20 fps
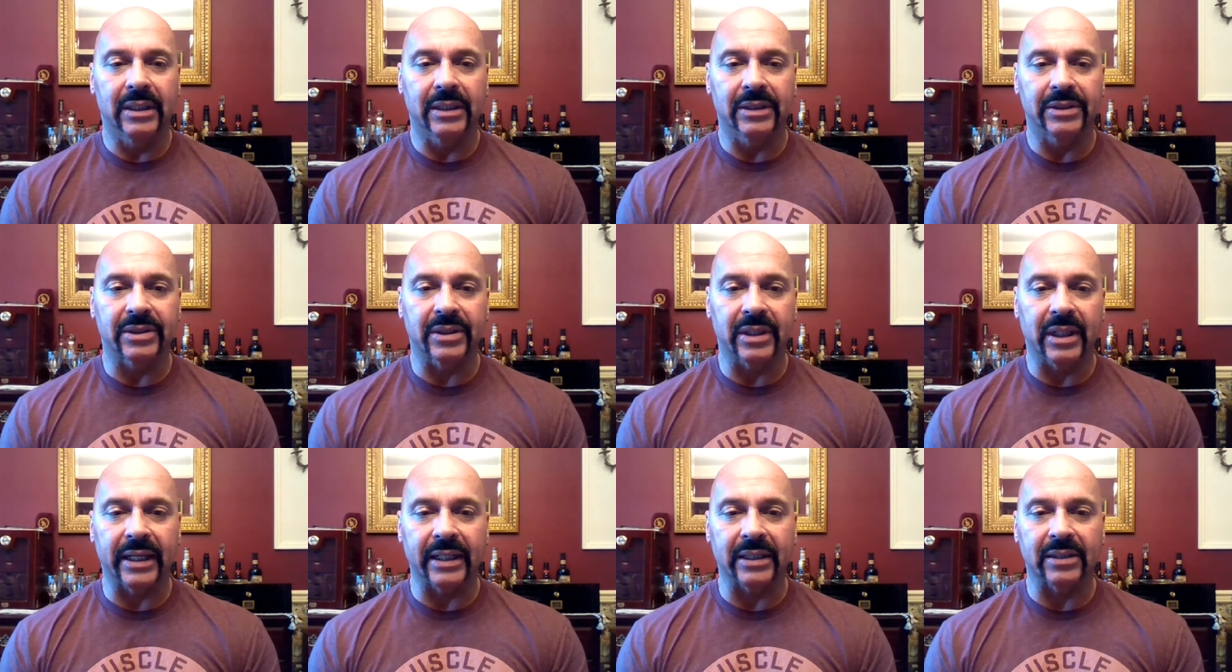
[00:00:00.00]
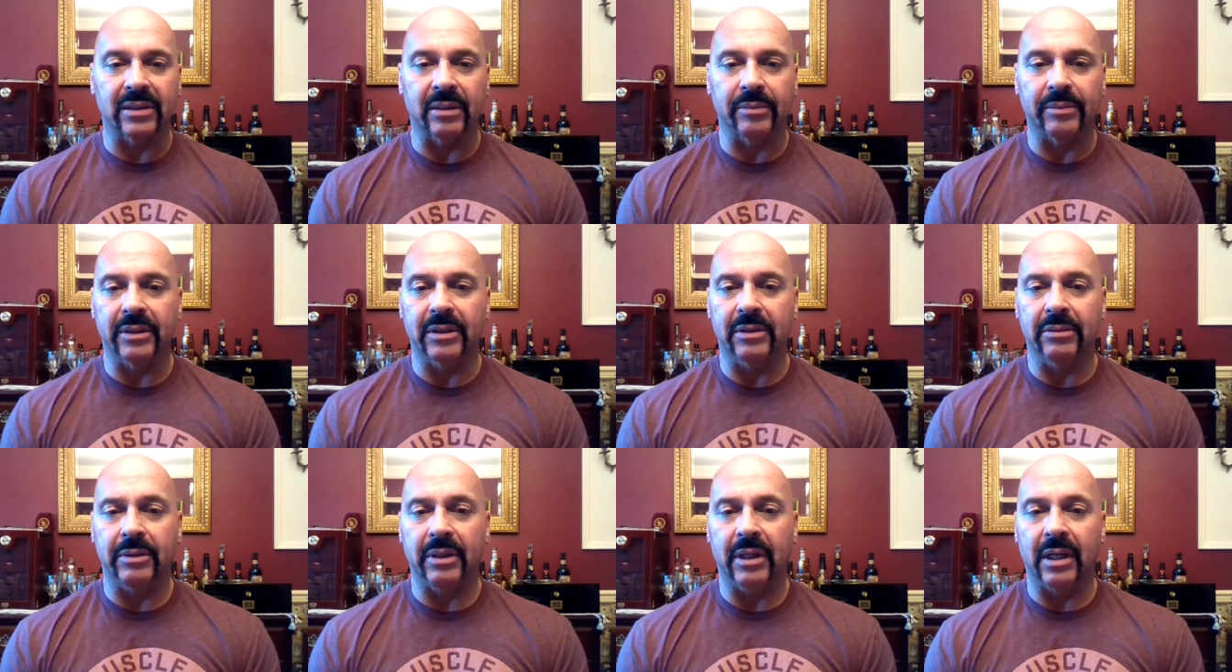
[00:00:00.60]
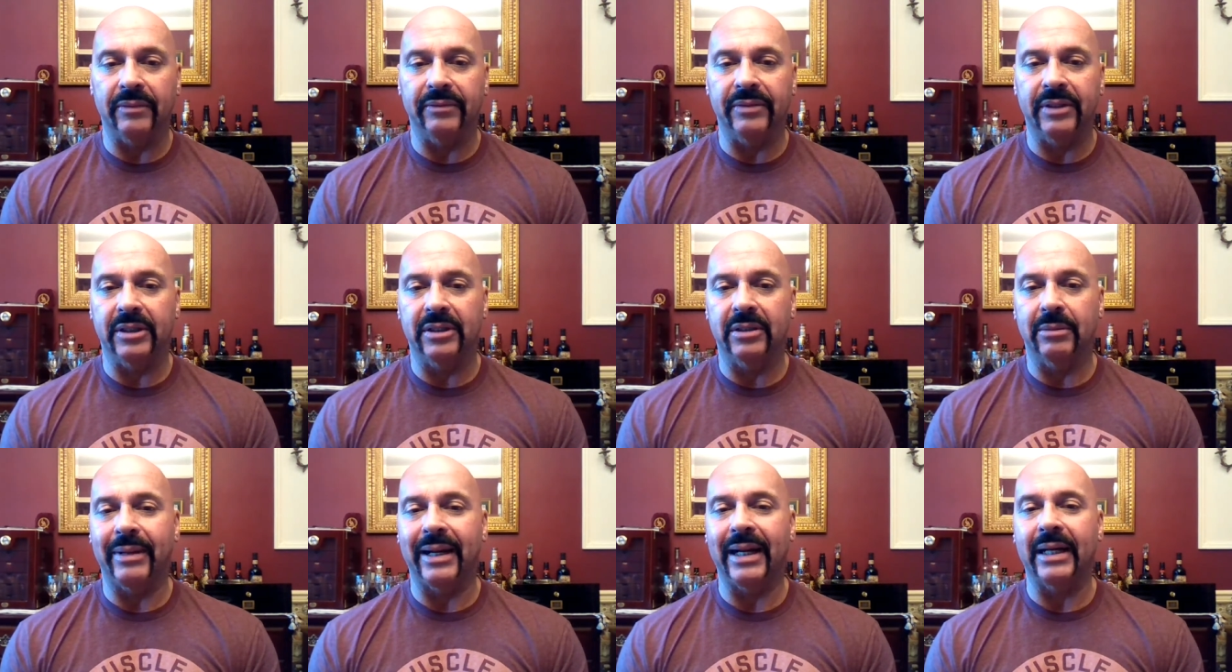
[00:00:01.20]
selects some of the, of the
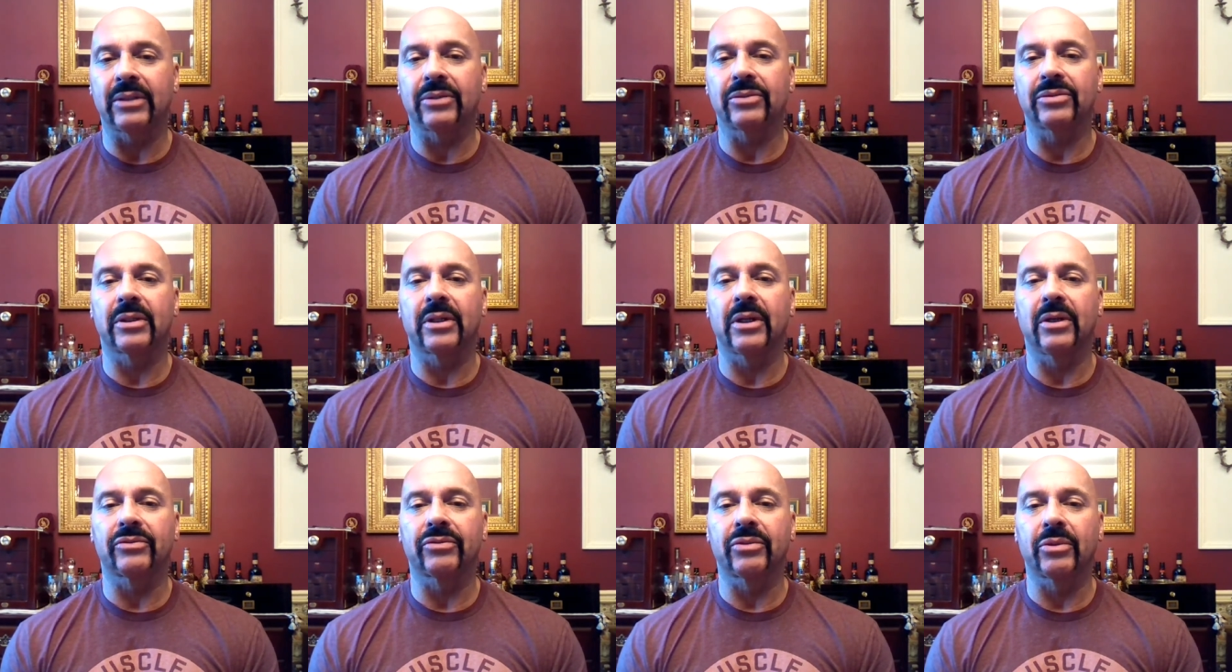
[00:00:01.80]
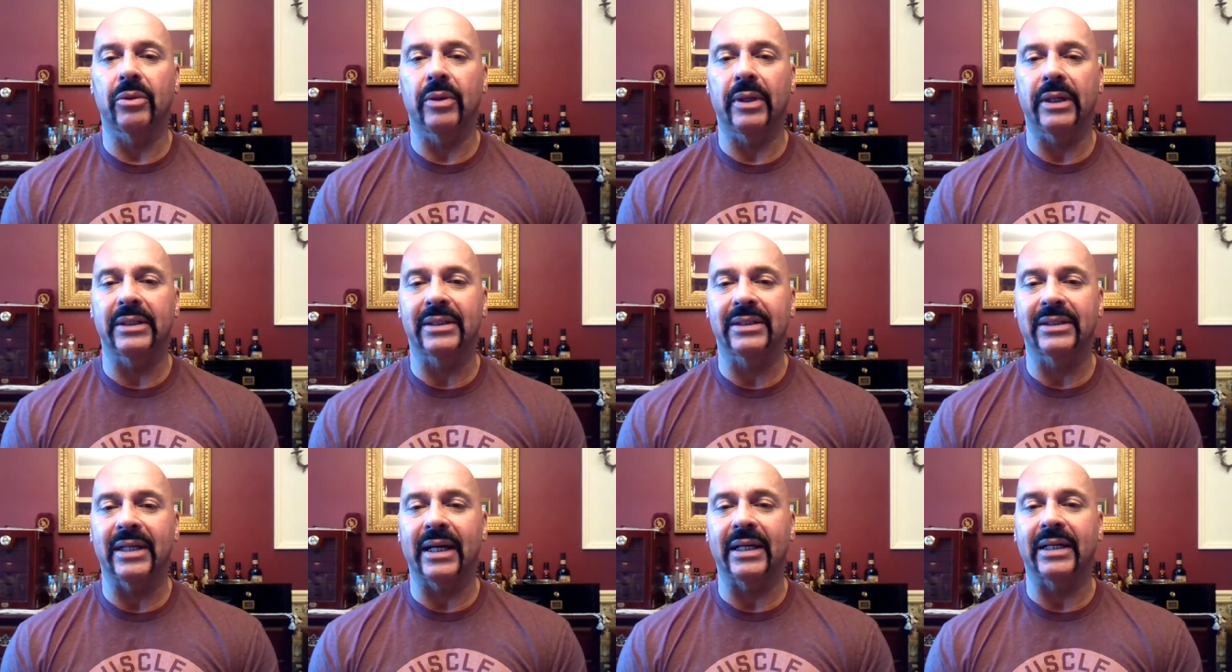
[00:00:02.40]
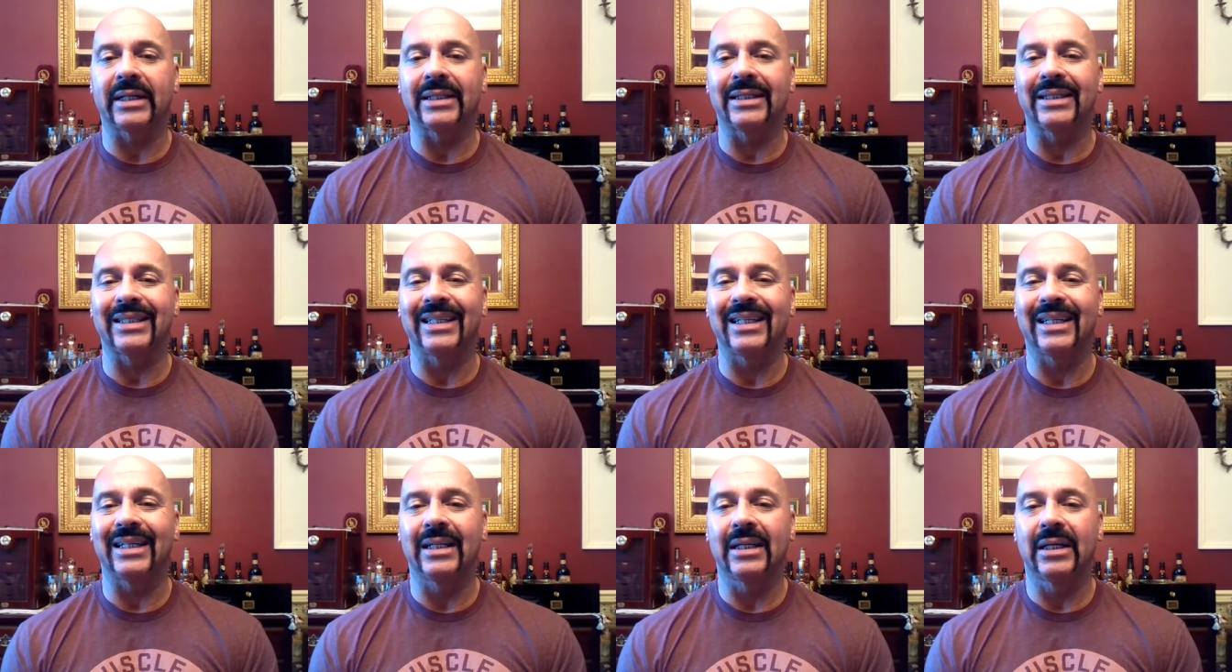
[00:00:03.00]
tobaccos to go through a
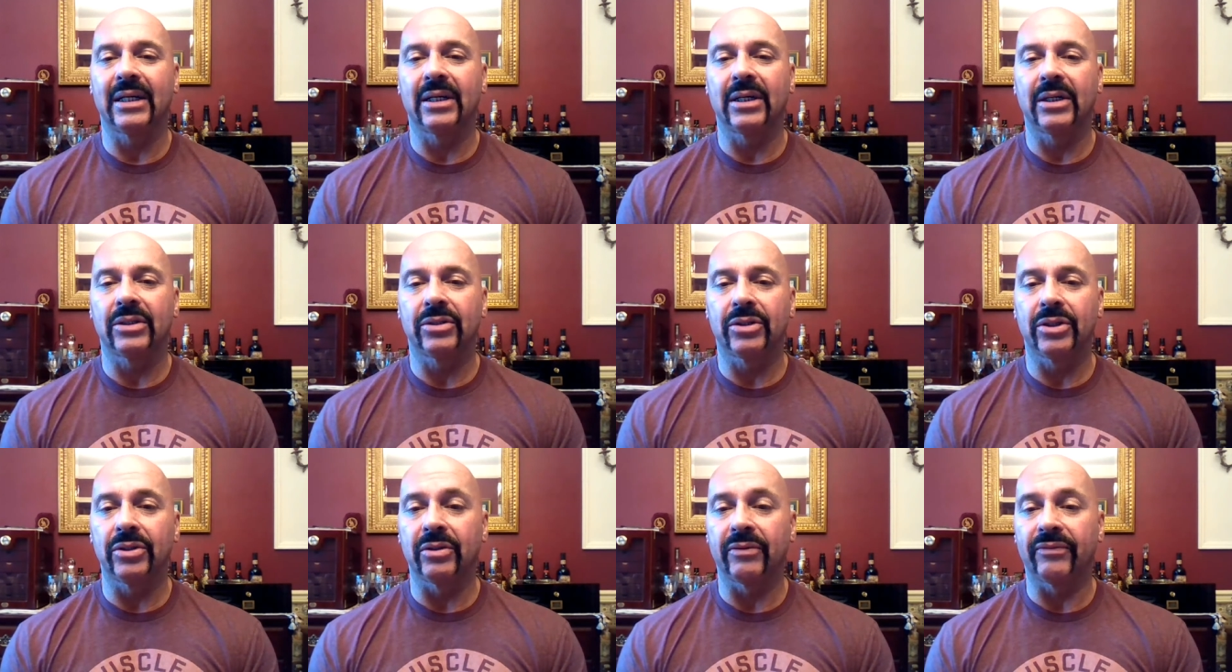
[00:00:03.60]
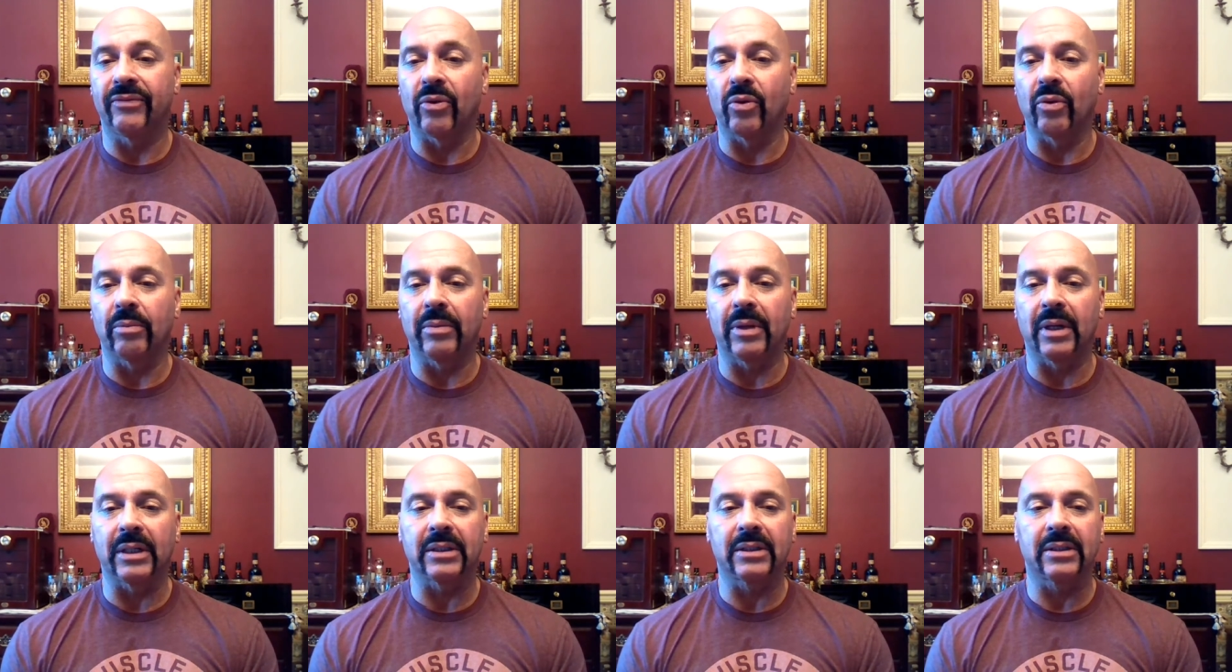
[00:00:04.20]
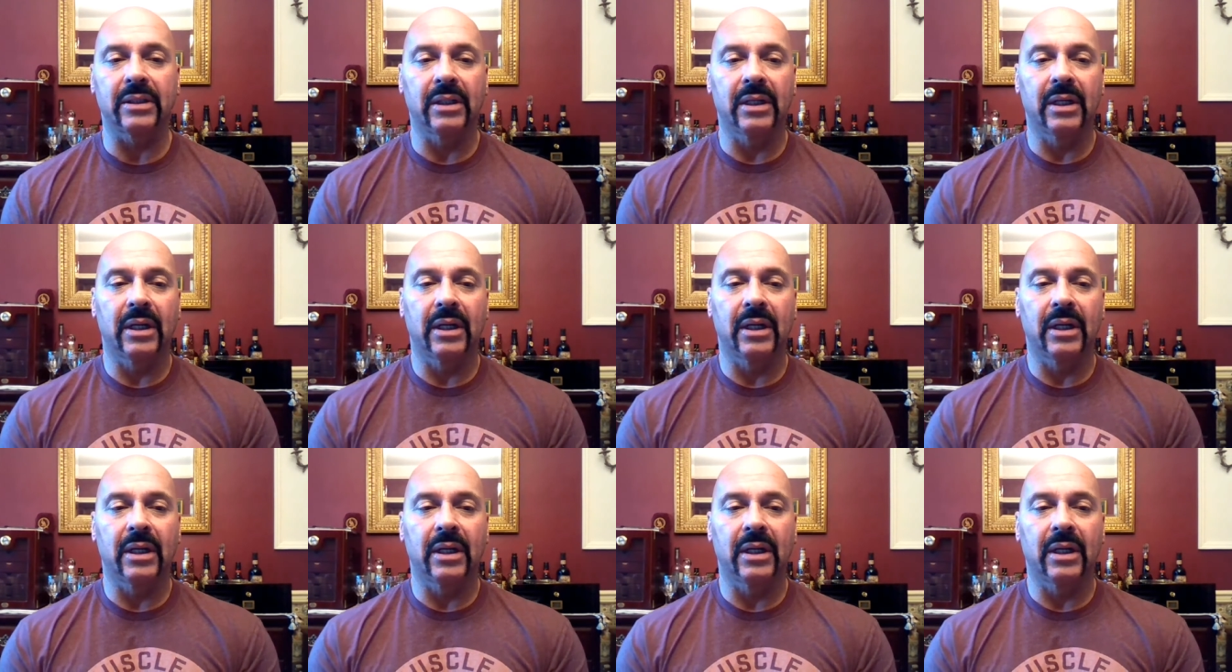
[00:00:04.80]
second two to four month